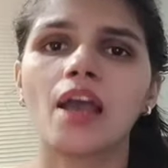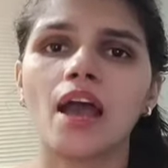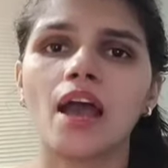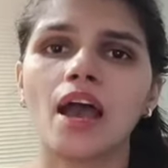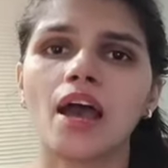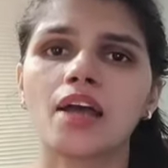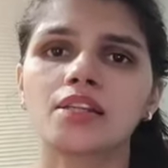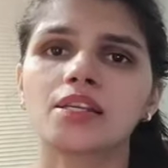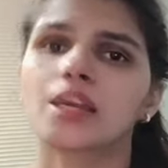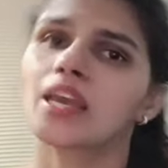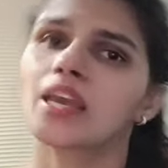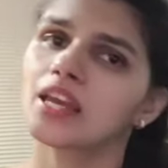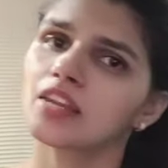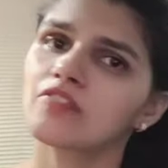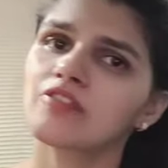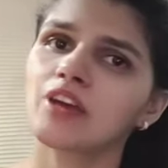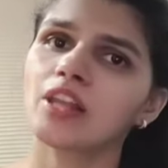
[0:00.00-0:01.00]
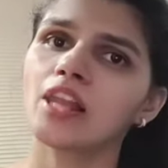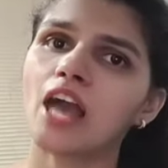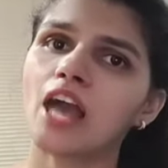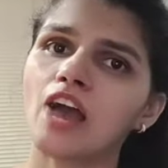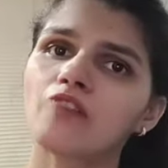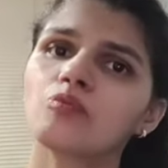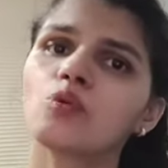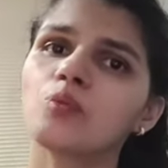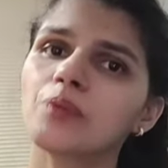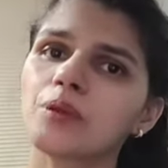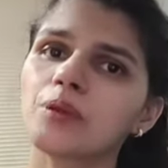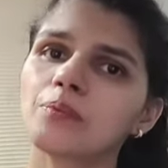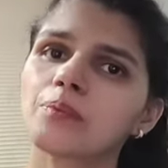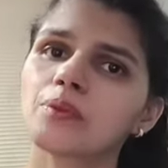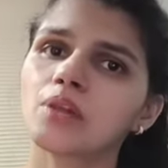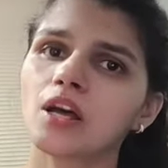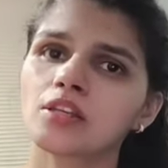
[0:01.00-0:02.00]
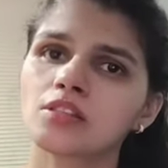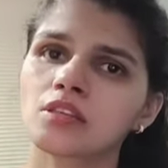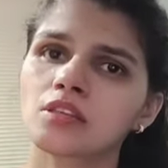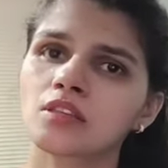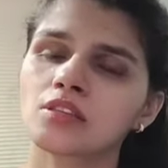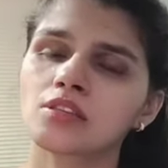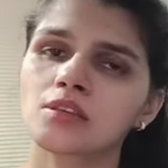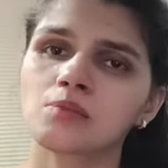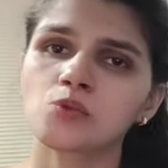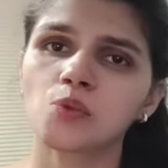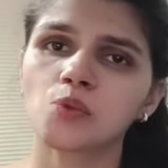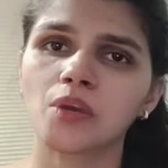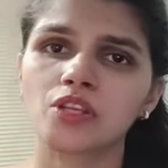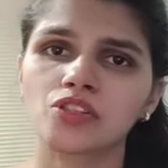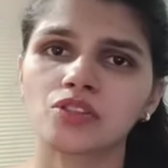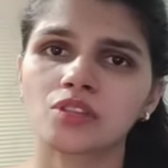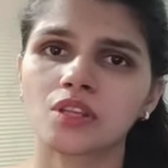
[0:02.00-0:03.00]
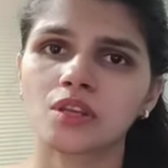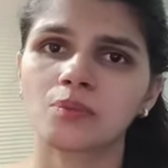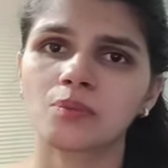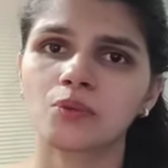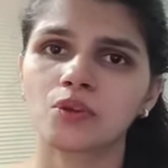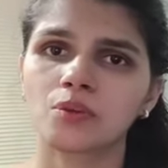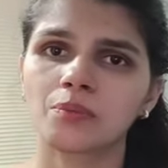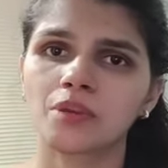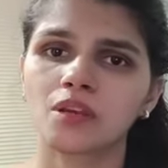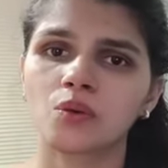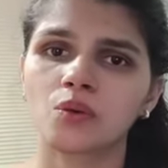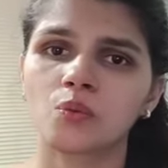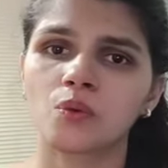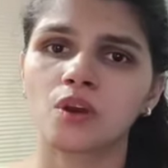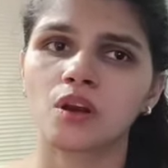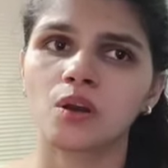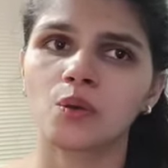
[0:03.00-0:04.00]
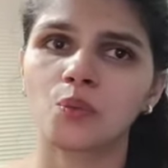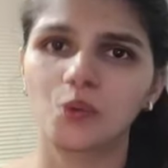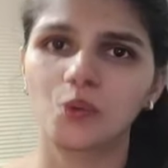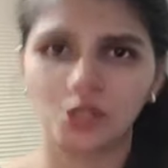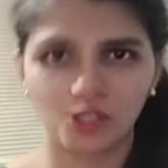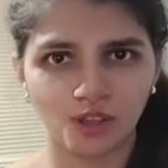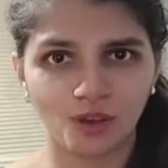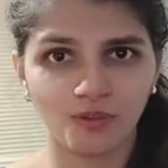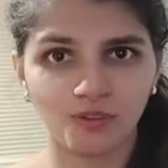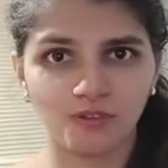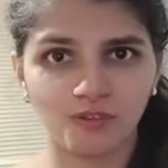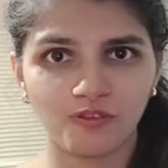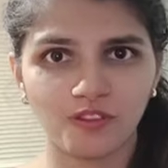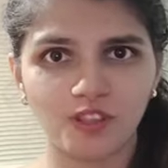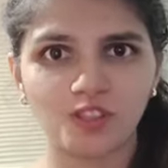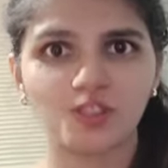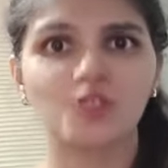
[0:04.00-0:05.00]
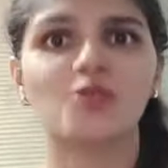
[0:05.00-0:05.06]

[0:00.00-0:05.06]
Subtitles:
And again, if I'll have more people asking the same question, then I'm gonna make a video out of it.